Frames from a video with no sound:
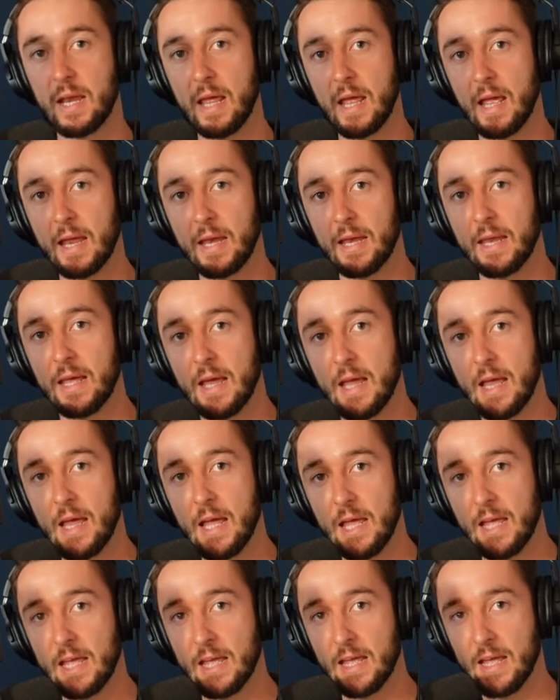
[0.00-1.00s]
and
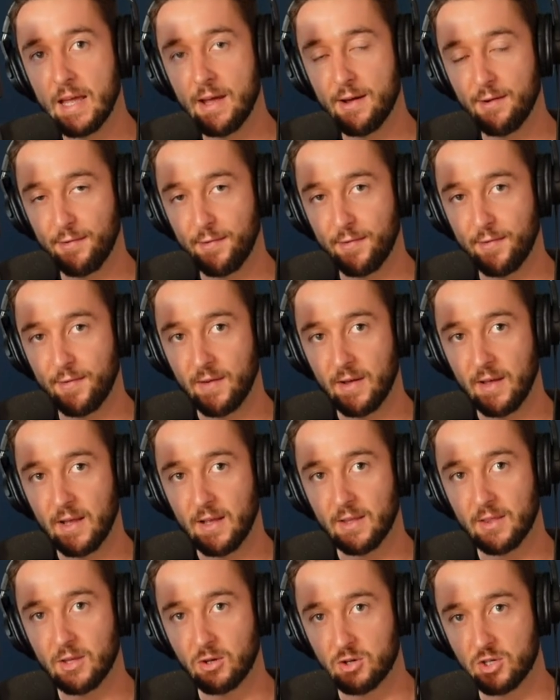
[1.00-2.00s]
if
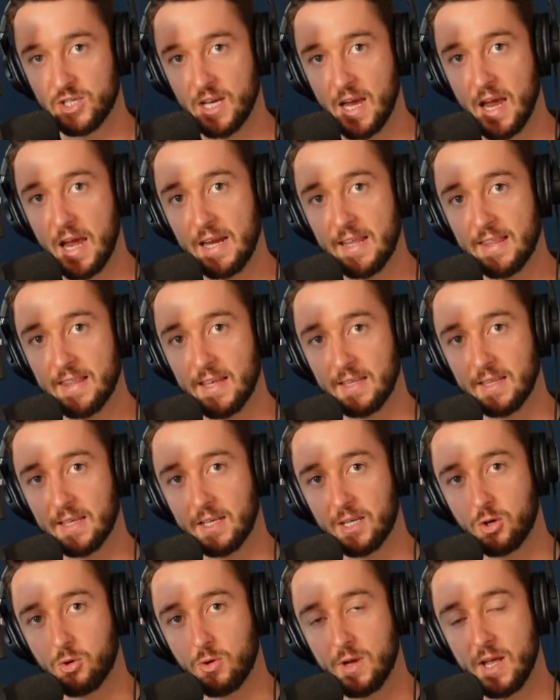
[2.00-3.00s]
there is anything
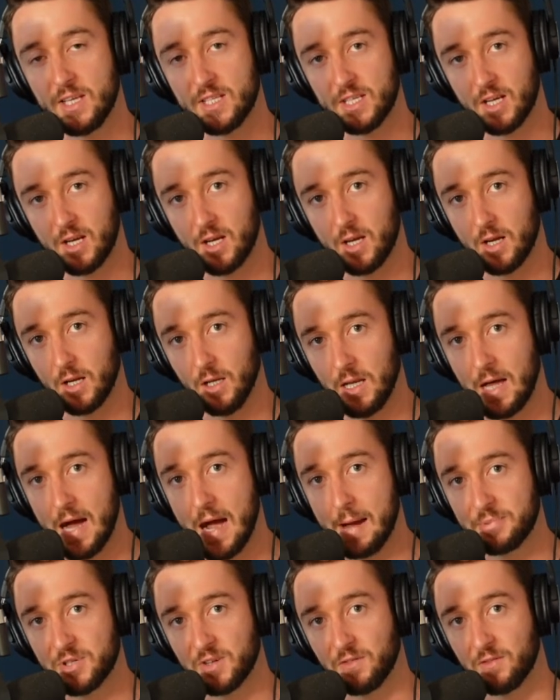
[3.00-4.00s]
that creates a
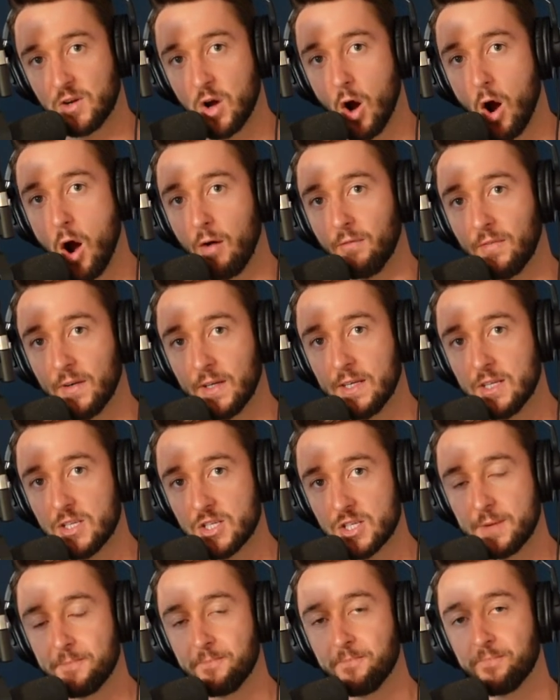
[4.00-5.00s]
collapse of confidence,